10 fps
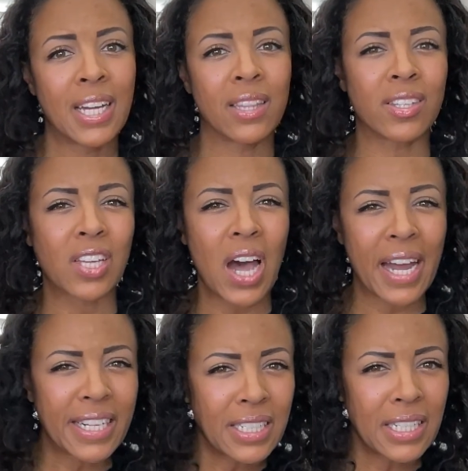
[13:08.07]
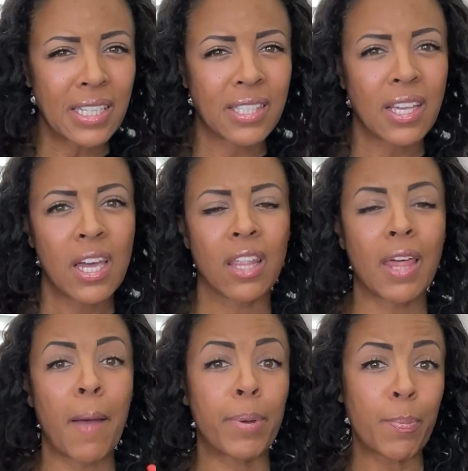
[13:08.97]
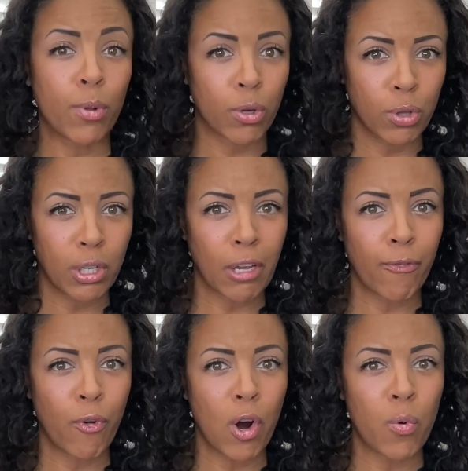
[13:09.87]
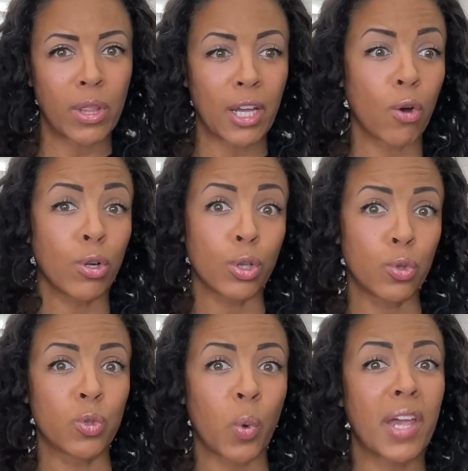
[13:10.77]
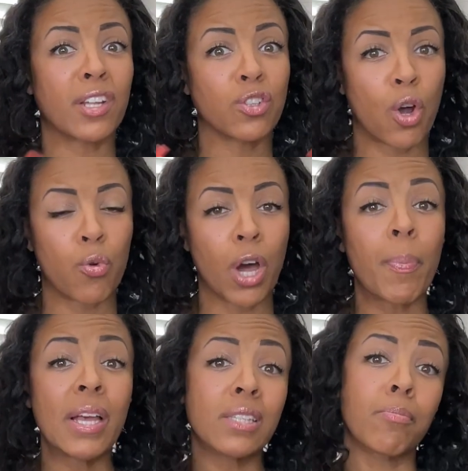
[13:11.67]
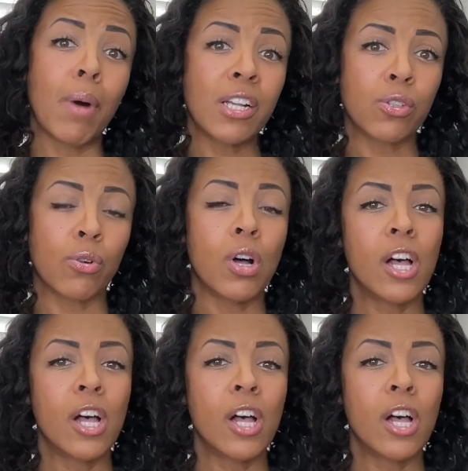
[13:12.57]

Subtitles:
the tightness that people are looking for when they go to lose weight and tone up is muscle.